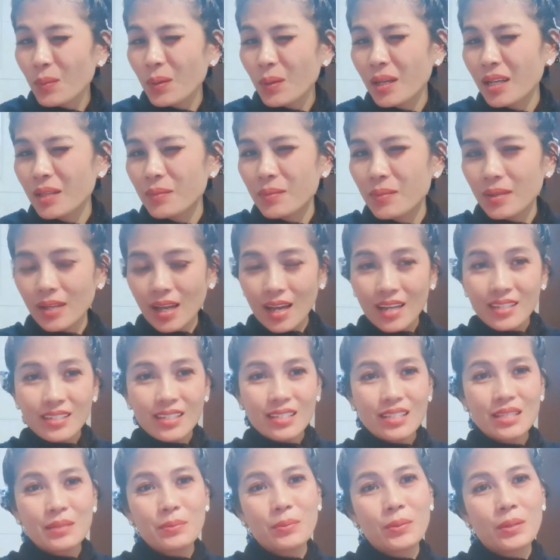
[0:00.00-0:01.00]
oh my god, my
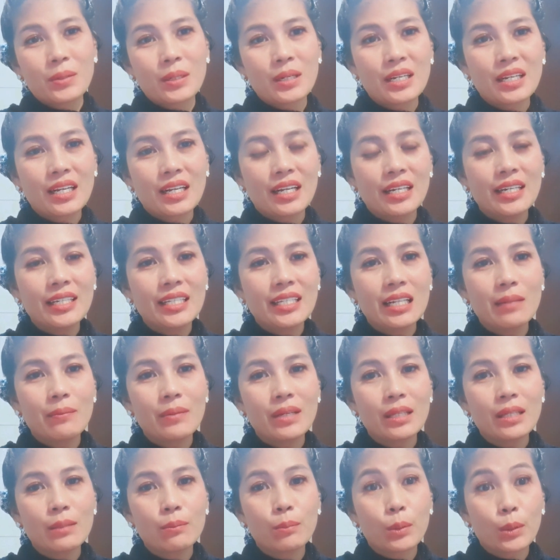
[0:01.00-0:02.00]
eyes is burning, a little
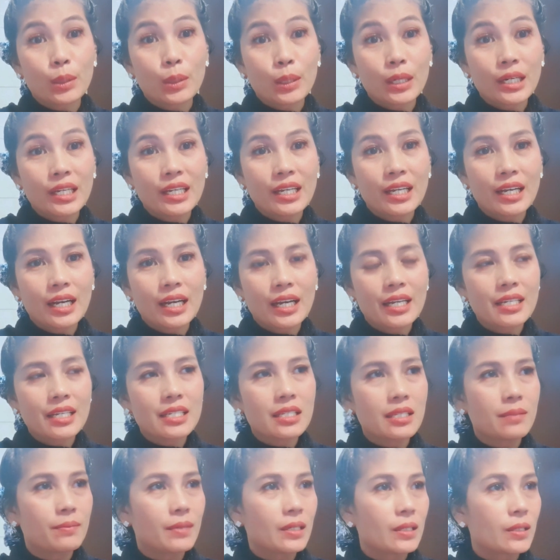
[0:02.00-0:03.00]
bit burning,
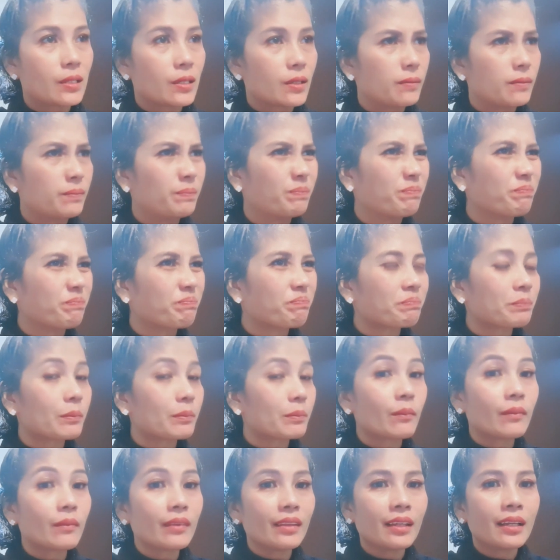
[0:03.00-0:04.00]
guys. But uh,
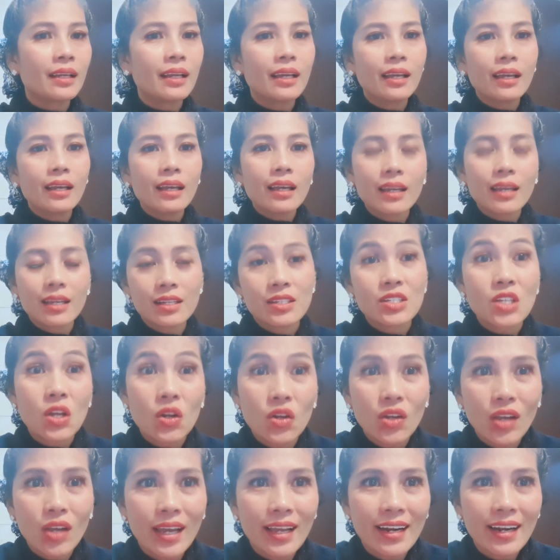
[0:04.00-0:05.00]
it's
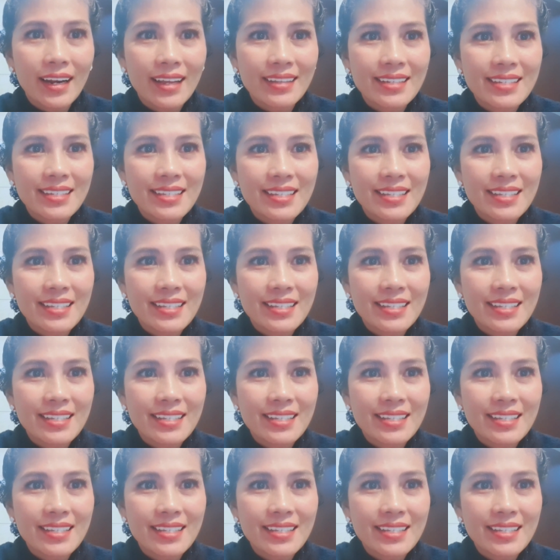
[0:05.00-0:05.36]
okay. Let